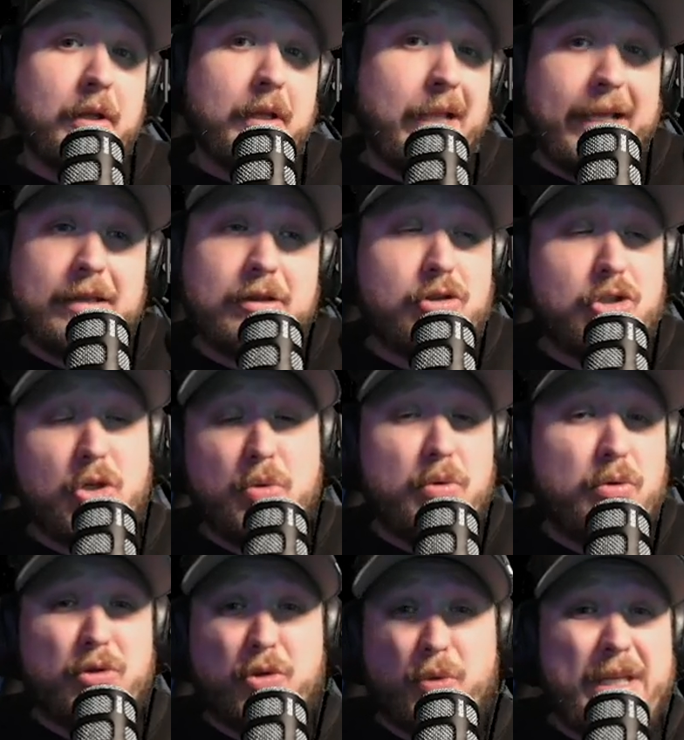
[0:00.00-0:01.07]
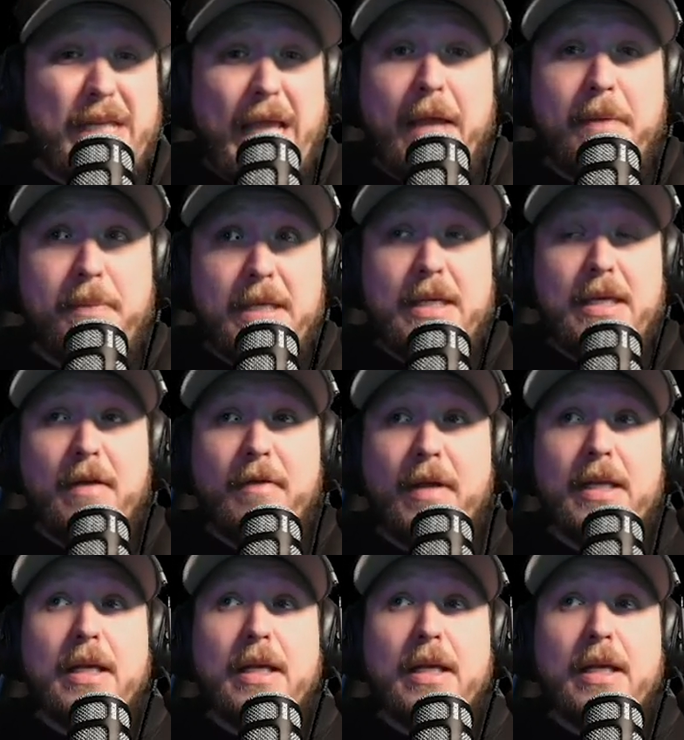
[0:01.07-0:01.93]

like 2, 3 AP even,